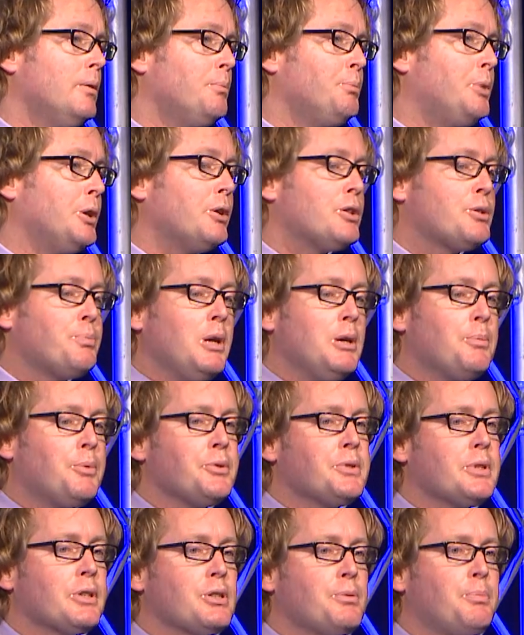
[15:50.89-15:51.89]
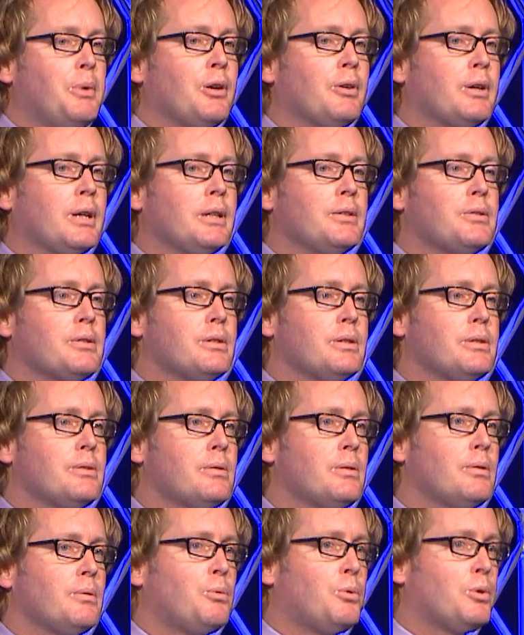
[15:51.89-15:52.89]
Because people's
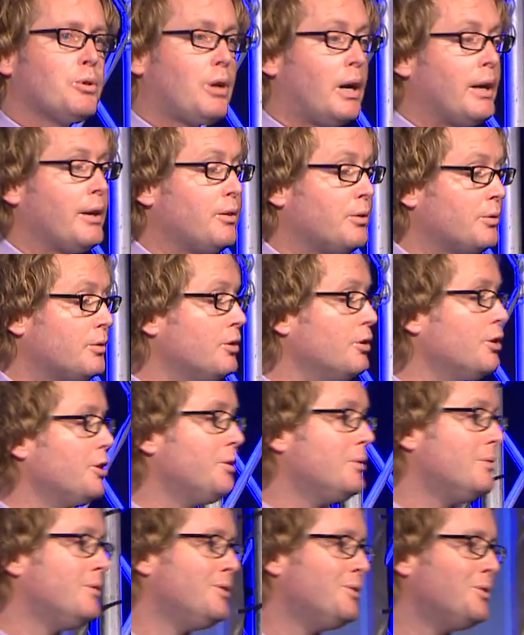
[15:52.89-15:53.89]
experiences were either good